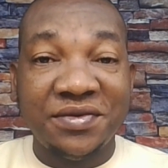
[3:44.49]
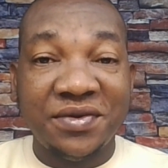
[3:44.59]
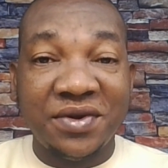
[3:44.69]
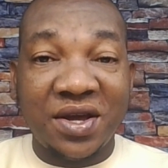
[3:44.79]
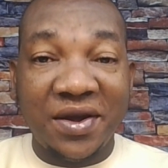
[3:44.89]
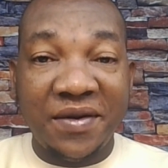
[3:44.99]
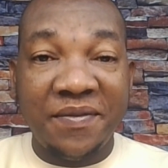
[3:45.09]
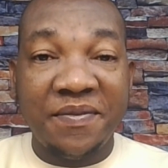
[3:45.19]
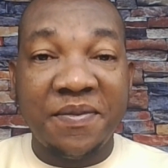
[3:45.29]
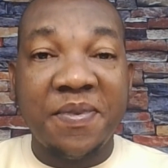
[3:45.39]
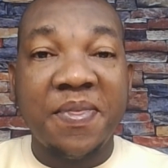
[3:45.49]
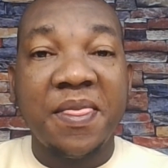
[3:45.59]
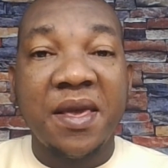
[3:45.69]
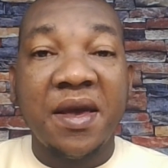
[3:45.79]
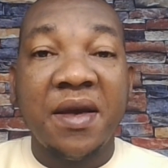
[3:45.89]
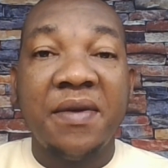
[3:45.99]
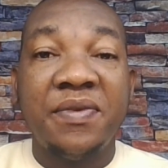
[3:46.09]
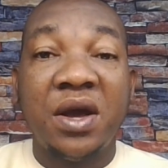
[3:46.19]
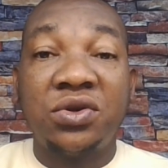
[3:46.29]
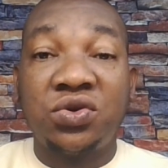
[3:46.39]
Okay,
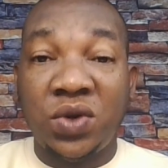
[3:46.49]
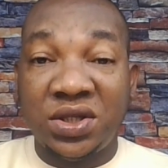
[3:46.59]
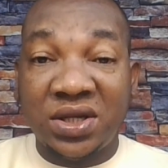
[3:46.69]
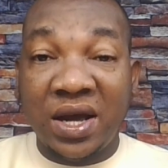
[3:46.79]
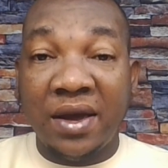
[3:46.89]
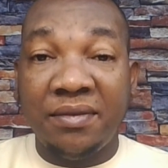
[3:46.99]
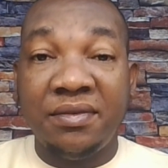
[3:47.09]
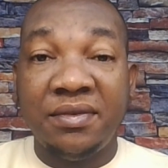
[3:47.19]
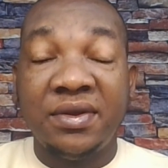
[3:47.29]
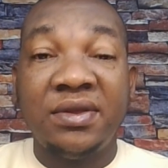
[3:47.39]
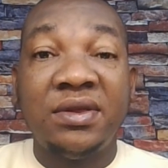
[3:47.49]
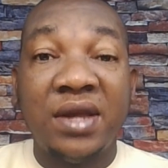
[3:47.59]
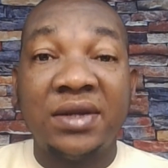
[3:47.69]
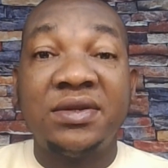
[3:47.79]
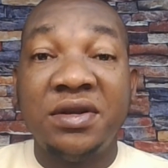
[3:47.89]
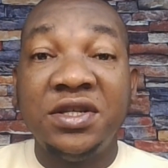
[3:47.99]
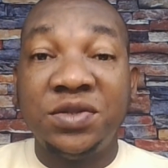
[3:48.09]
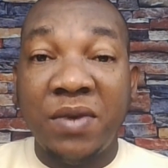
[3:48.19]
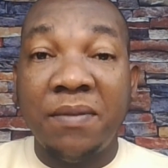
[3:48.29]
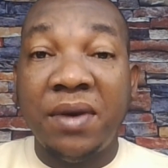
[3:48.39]
that with time, that
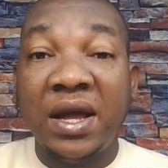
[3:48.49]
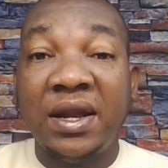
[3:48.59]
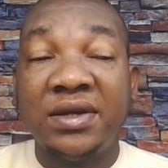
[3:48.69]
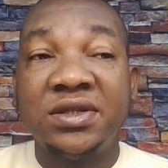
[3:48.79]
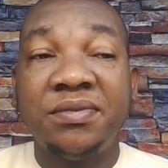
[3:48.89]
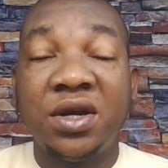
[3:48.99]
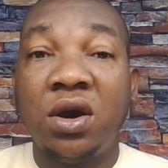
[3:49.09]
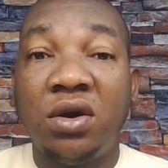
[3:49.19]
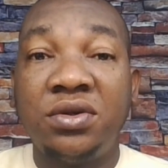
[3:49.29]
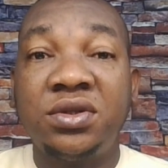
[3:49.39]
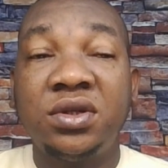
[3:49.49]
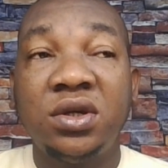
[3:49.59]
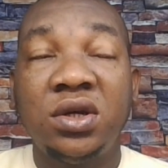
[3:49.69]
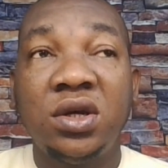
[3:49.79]
things may balance because